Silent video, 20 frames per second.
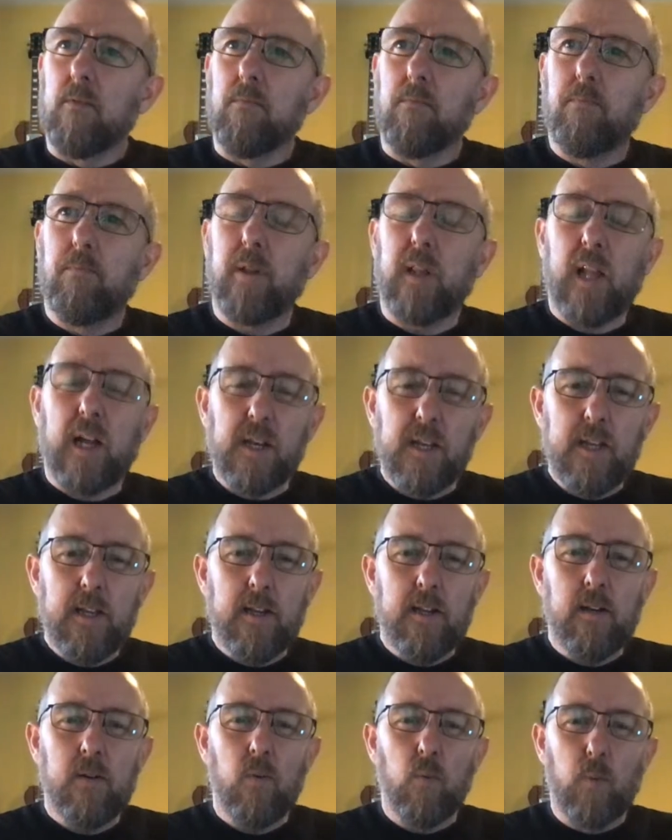
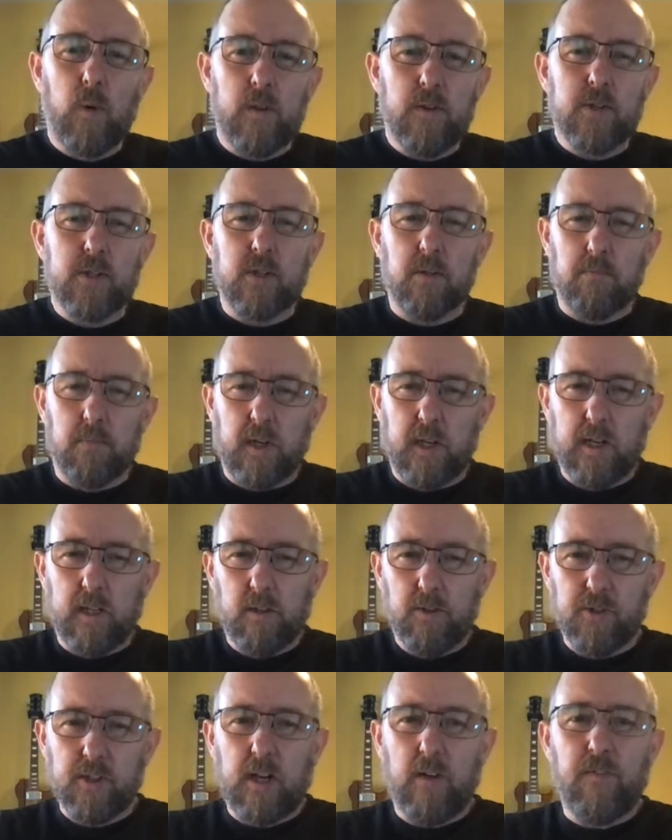Planning with somebody
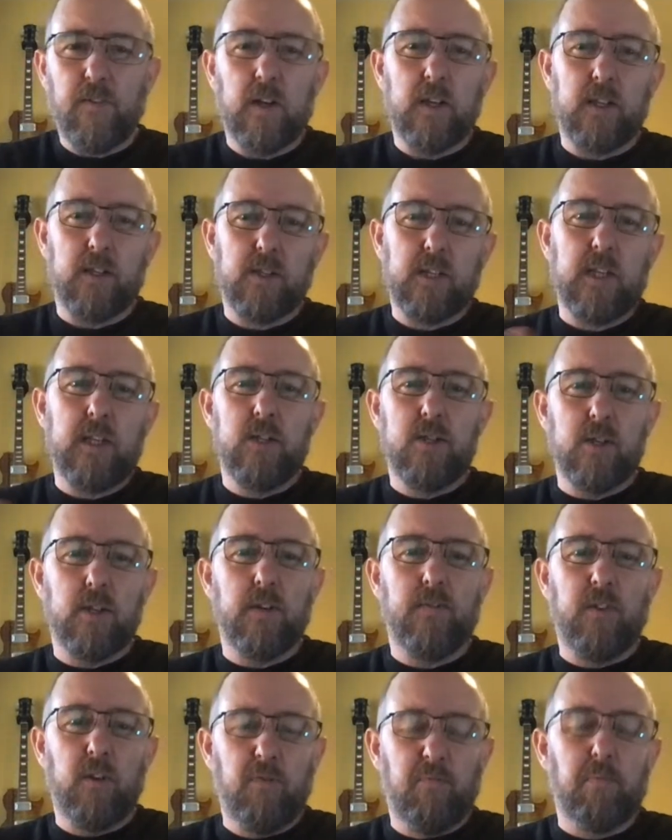else, I find it's easier
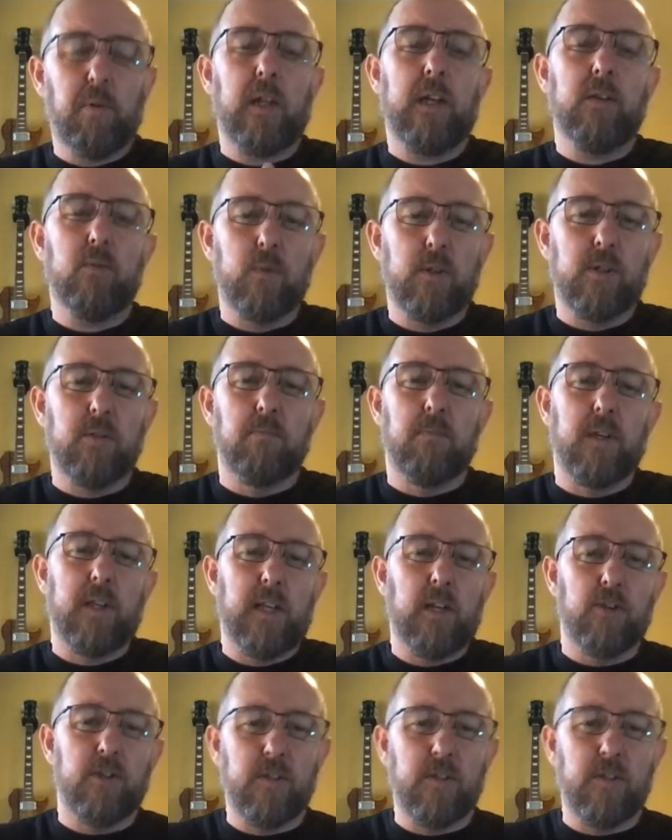if you've planned with somebody else.